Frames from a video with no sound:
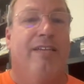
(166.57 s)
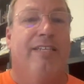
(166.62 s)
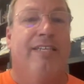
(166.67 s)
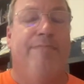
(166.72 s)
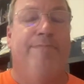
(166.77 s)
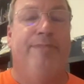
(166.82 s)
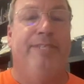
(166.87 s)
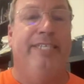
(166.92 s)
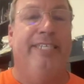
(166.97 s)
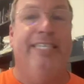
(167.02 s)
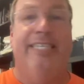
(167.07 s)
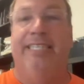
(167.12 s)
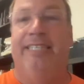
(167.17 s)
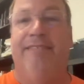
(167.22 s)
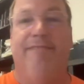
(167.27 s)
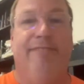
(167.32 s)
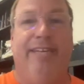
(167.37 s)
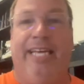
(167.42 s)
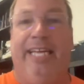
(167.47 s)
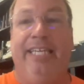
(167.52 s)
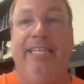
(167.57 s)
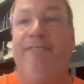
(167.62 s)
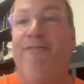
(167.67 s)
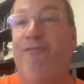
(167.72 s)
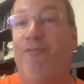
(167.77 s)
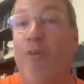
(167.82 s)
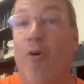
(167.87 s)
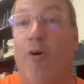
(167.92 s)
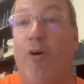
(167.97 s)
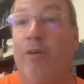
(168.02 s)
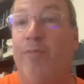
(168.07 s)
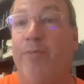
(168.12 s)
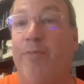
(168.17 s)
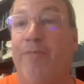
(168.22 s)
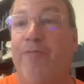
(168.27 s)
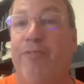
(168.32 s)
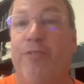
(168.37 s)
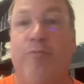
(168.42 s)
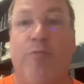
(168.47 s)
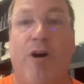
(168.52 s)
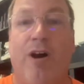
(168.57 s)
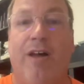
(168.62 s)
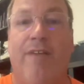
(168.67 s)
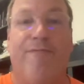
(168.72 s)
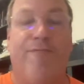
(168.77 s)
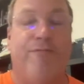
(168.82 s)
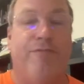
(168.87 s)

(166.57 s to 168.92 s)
can be in any form if you want,